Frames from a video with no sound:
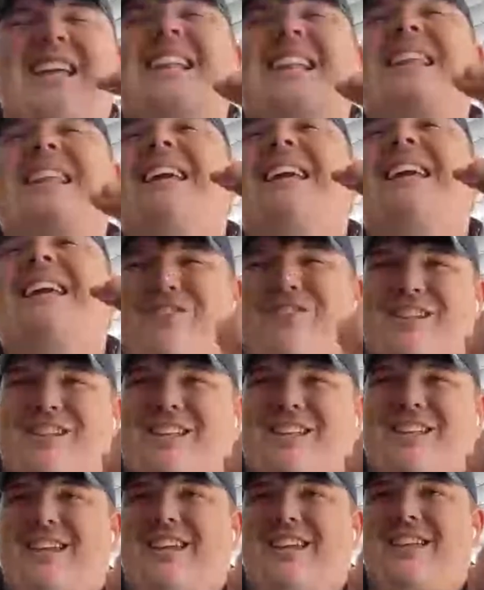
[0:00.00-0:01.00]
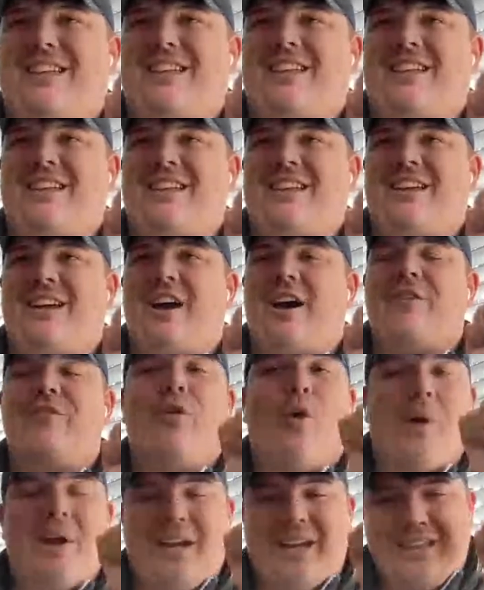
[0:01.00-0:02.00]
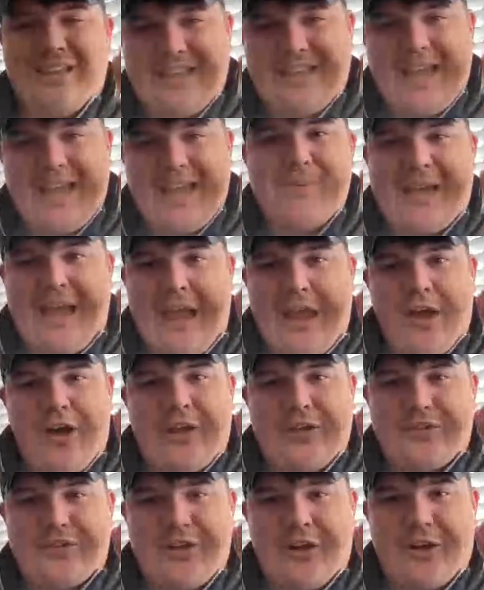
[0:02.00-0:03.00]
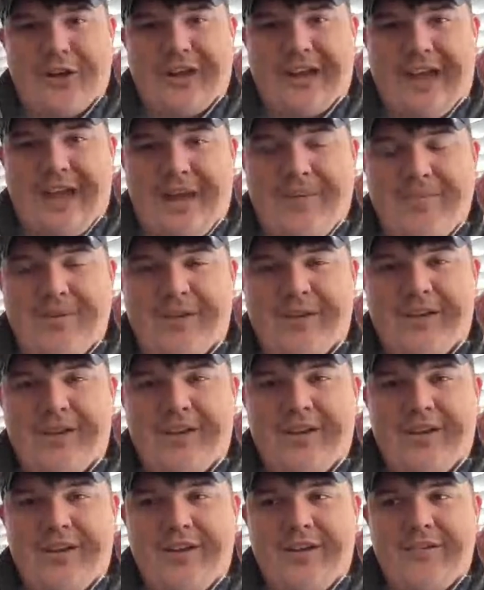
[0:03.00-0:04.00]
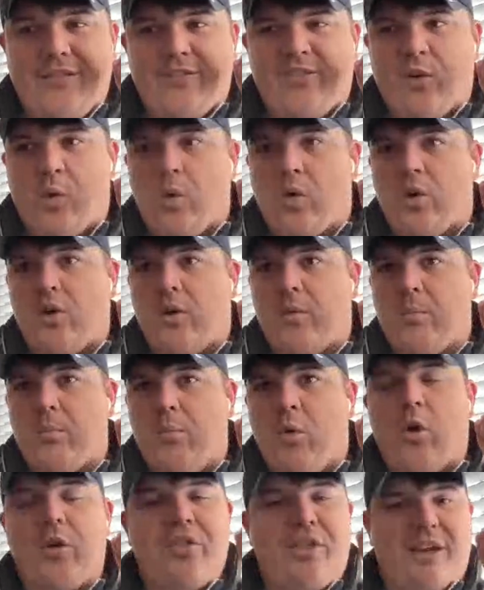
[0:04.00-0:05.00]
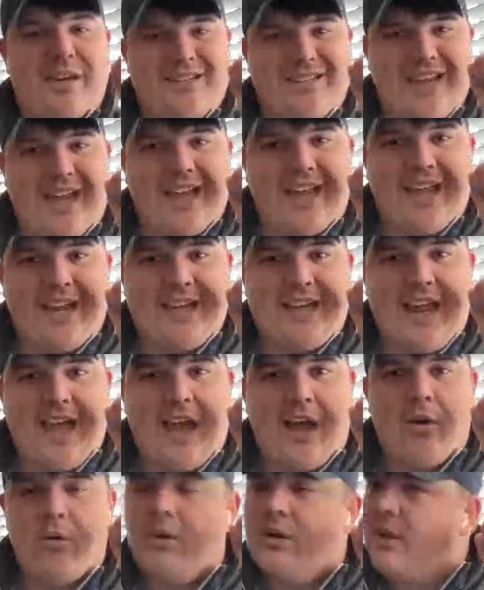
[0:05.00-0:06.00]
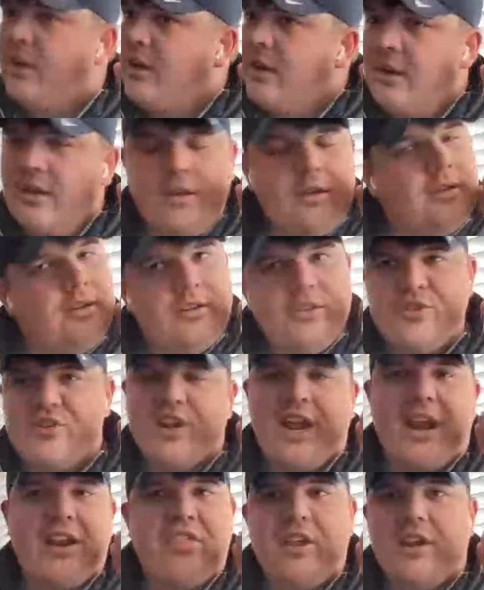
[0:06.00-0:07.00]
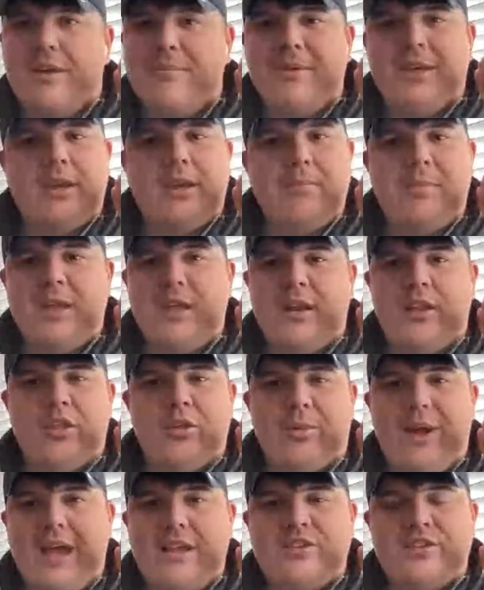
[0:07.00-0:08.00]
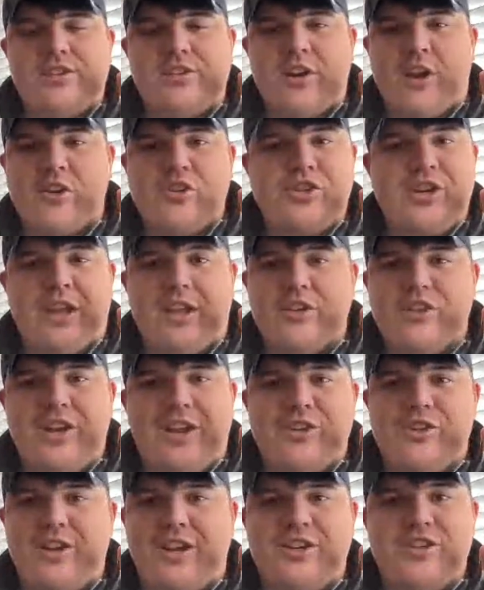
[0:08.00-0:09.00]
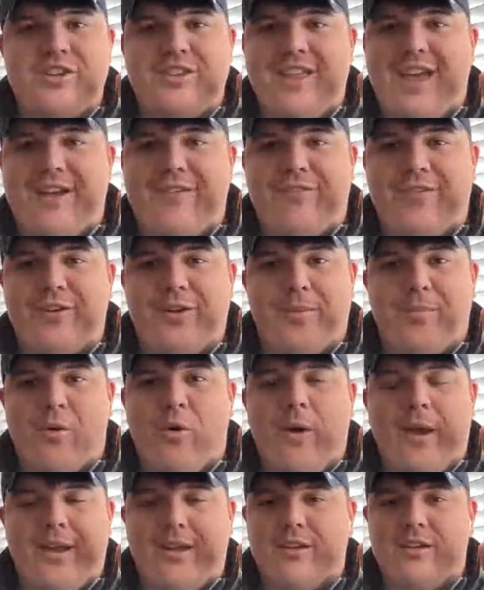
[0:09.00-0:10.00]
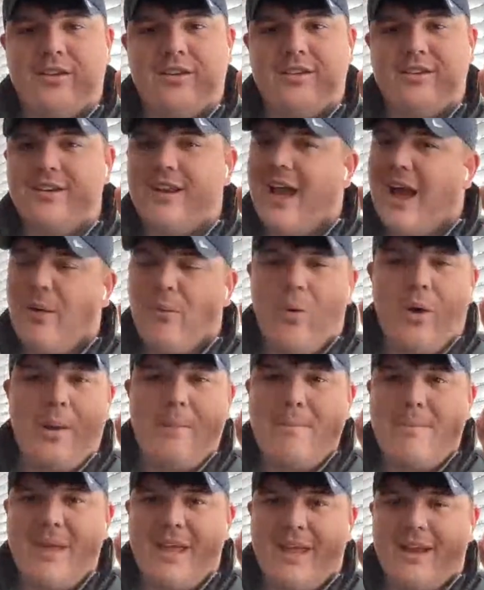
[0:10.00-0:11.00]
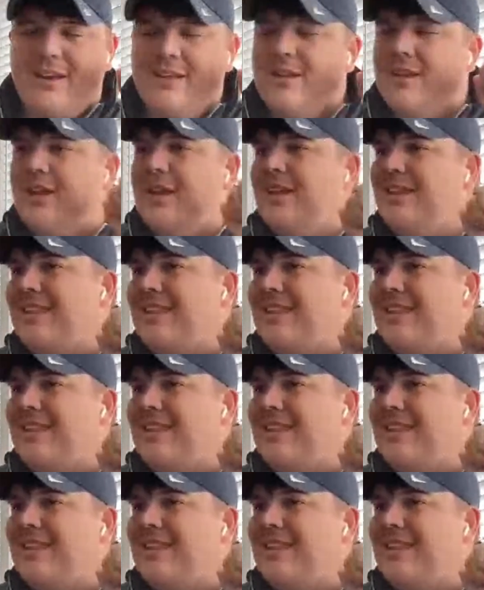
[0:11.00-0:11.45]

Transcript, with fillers: gleefully avoided the N B A All-Star Game for more than a decade now. Jonathan Kuminga being in the Rising Stars Challenge ain't changing that for your boy. Not one bit.